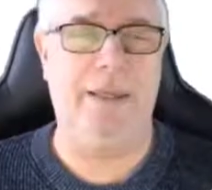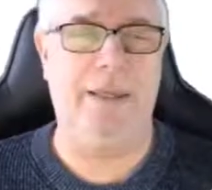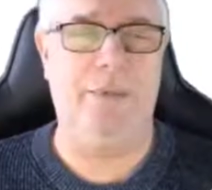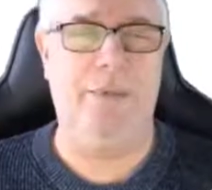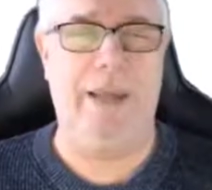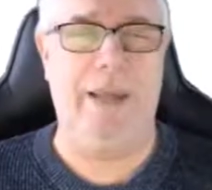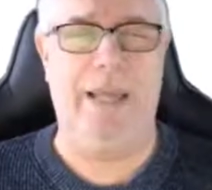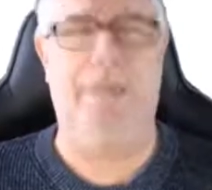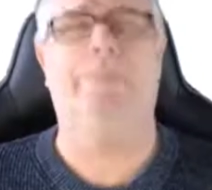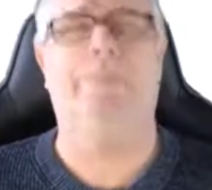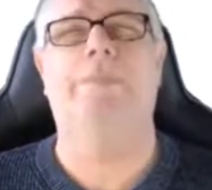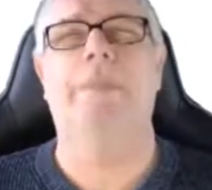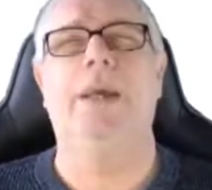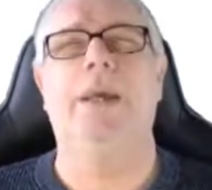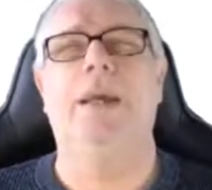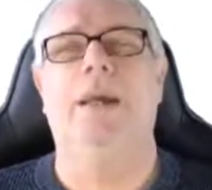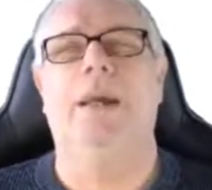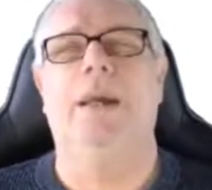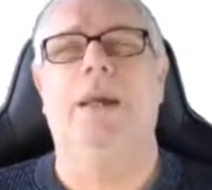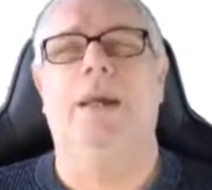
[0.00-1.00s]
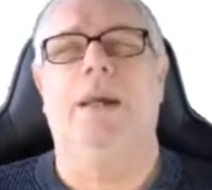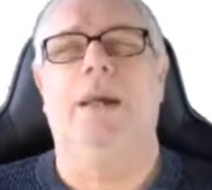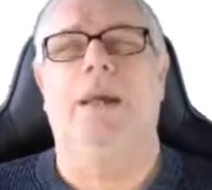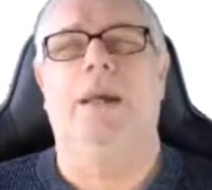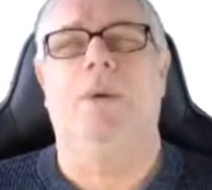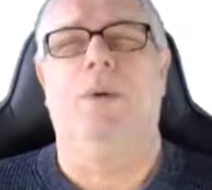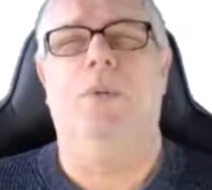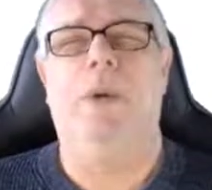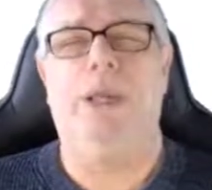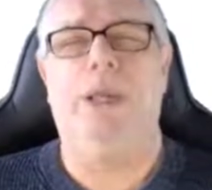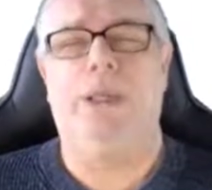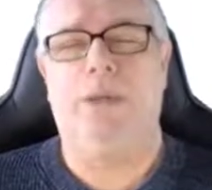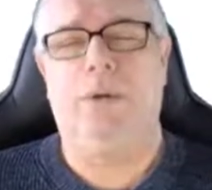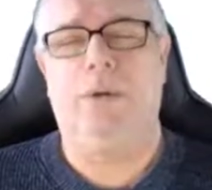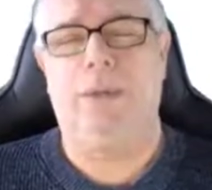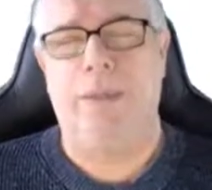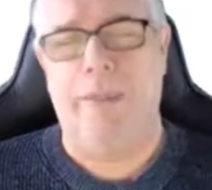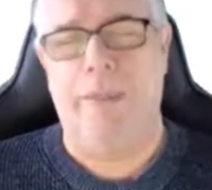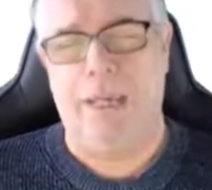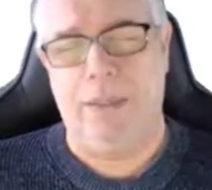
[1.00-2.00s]
Well, we
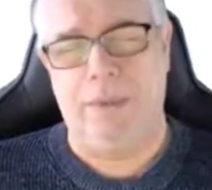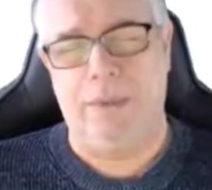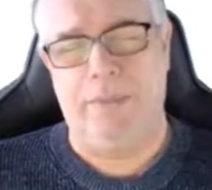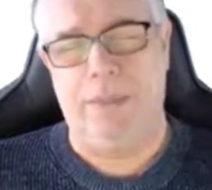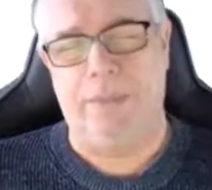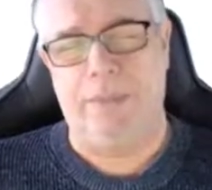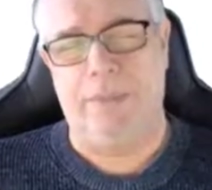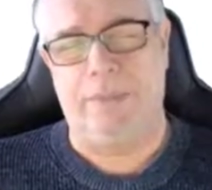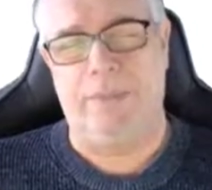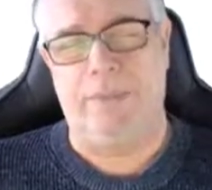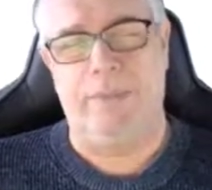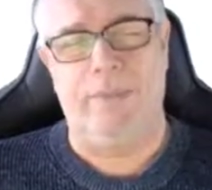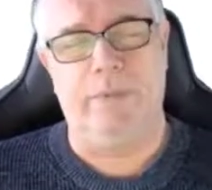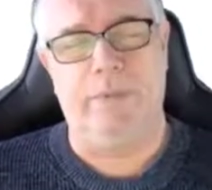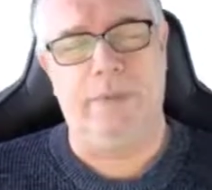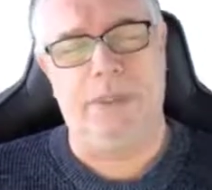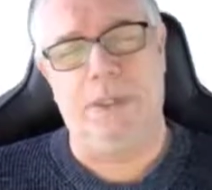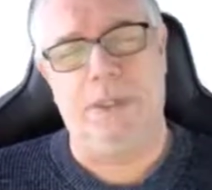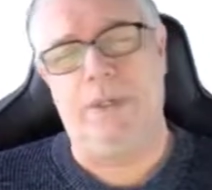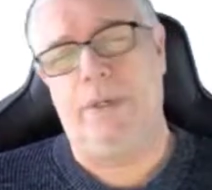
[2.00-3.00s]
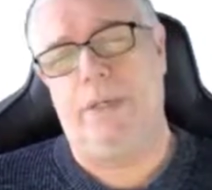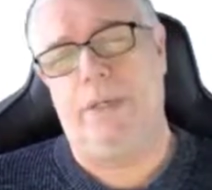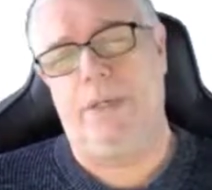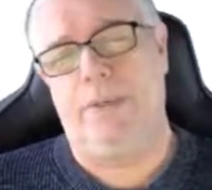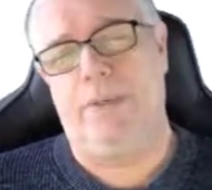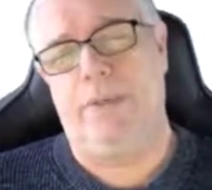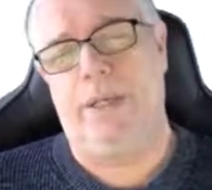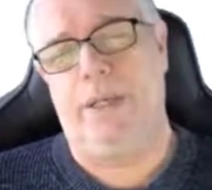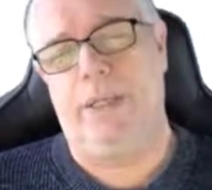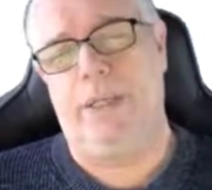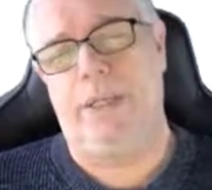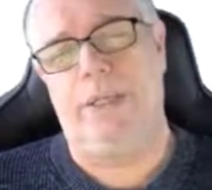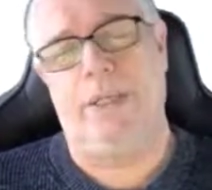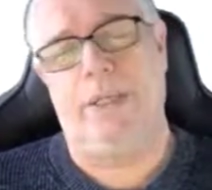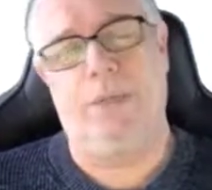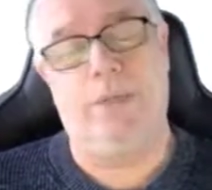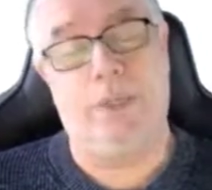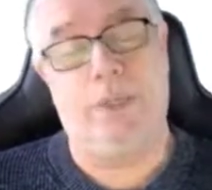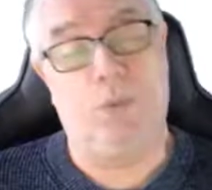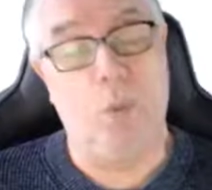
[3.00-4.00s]
talked about bitmap to material during
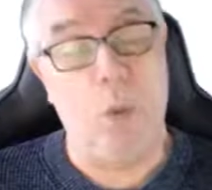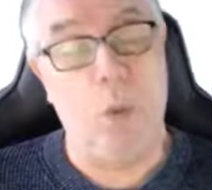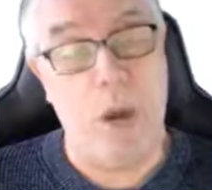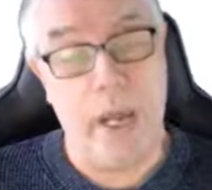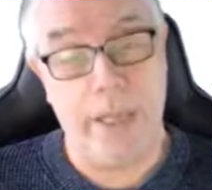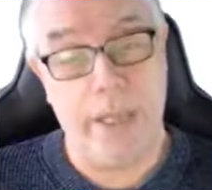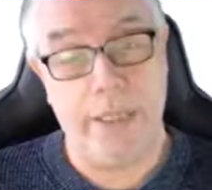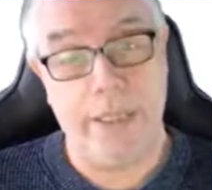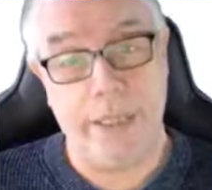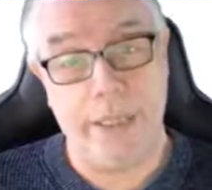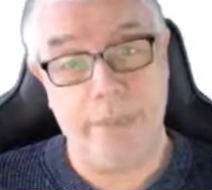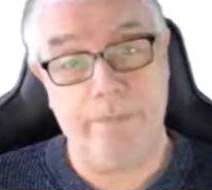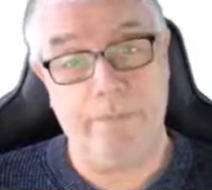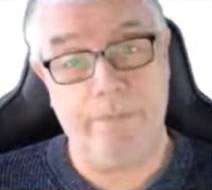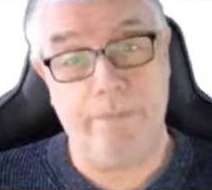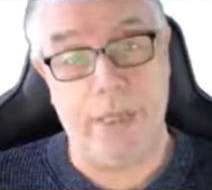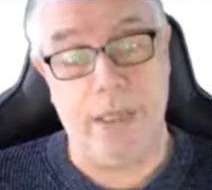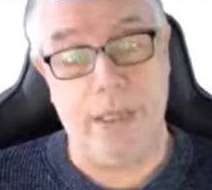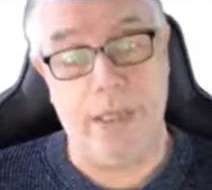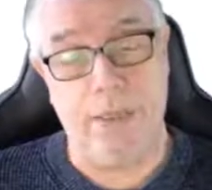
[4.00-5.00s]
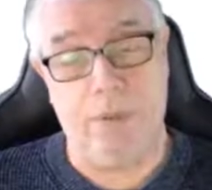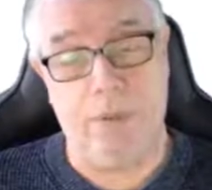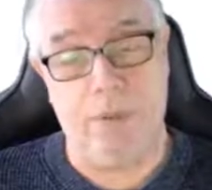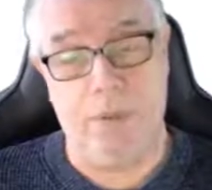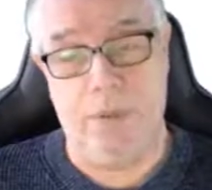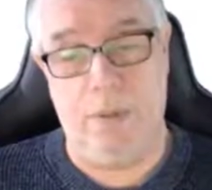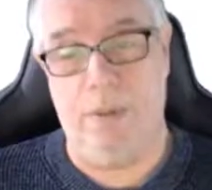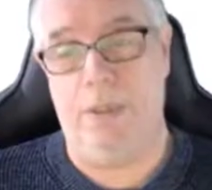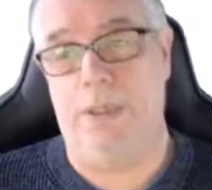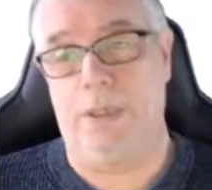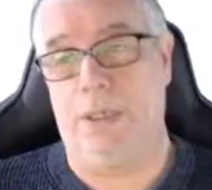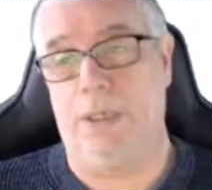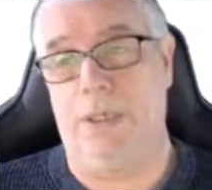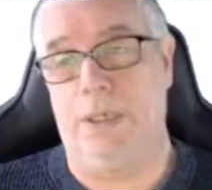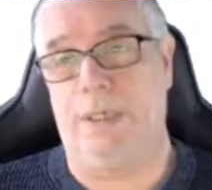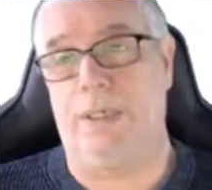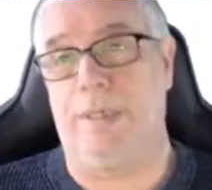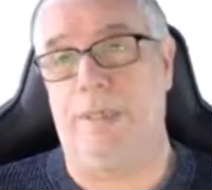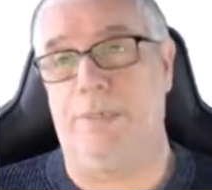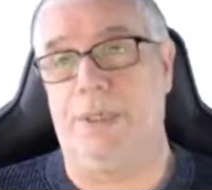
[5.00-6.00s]
Unit 1. It was
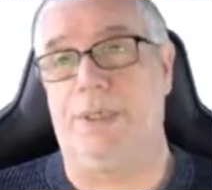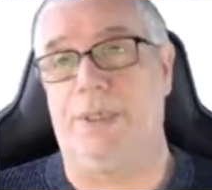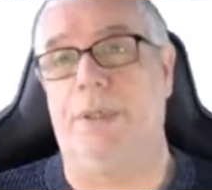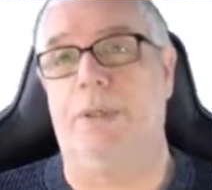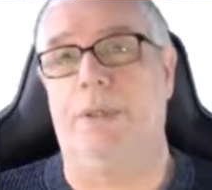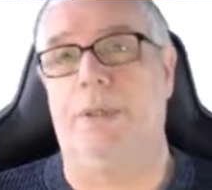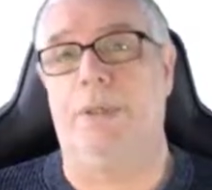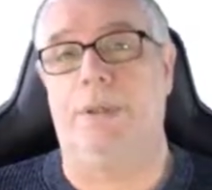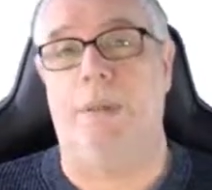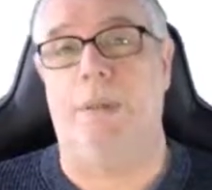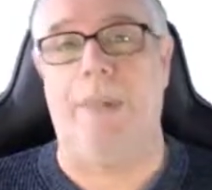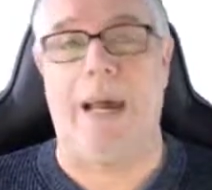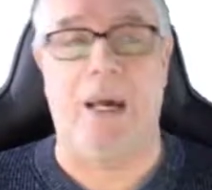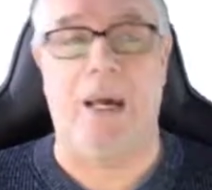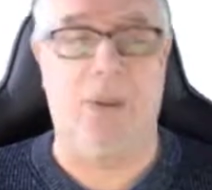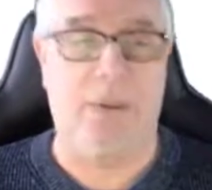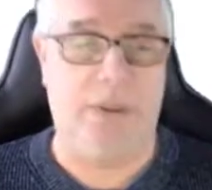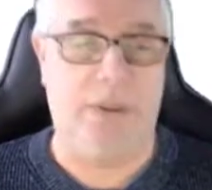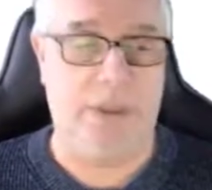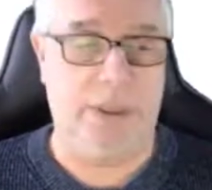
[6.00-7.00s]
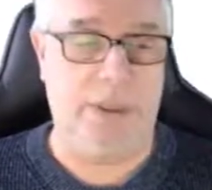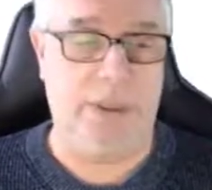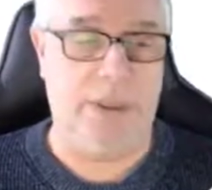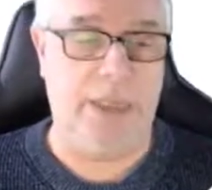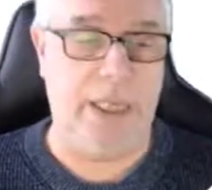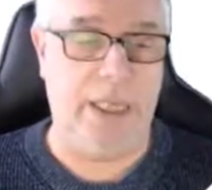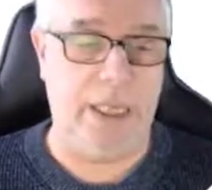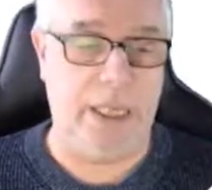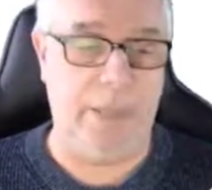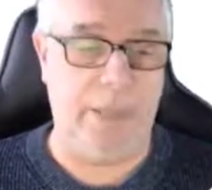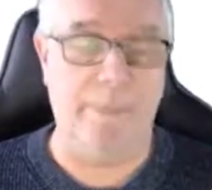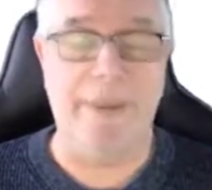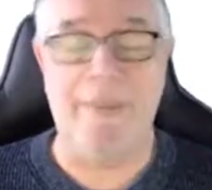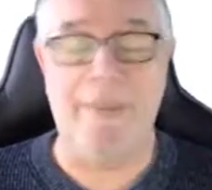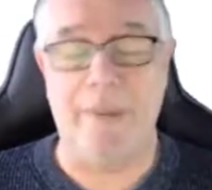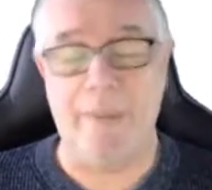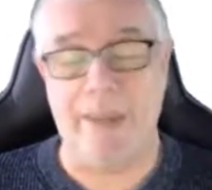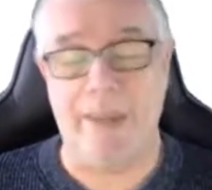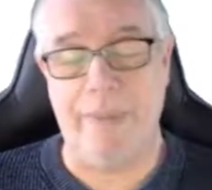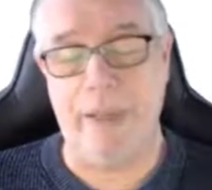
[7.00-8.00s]
just a presentation about the
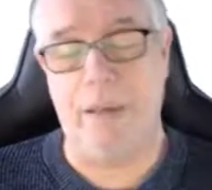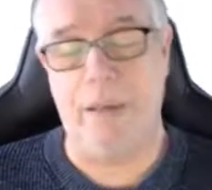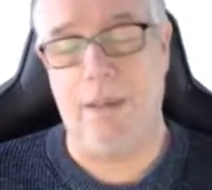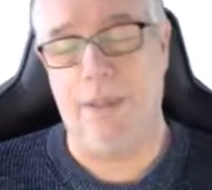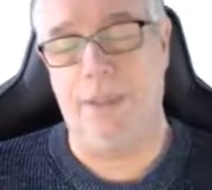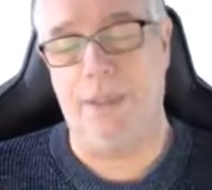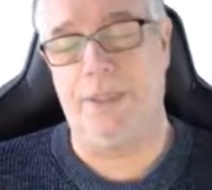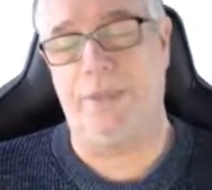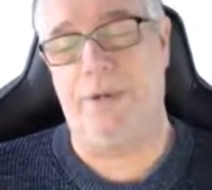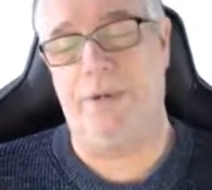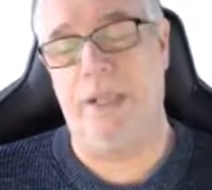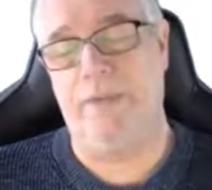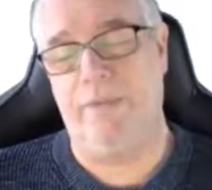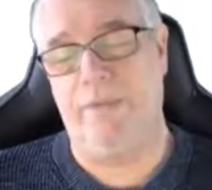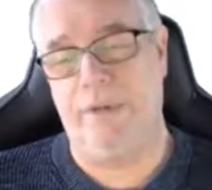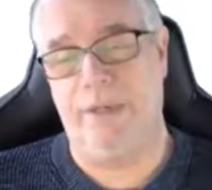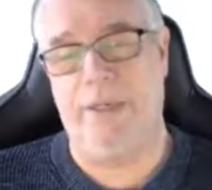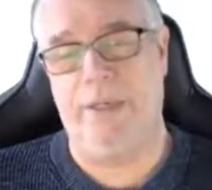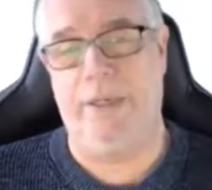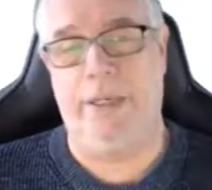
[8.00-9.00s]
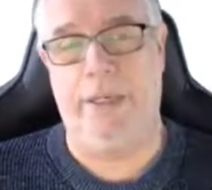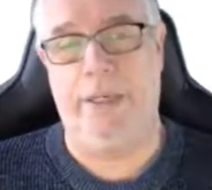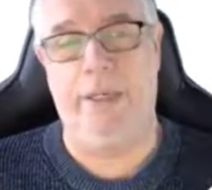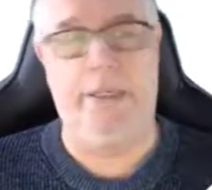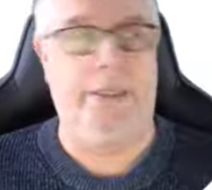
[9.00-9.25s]
mathematically driven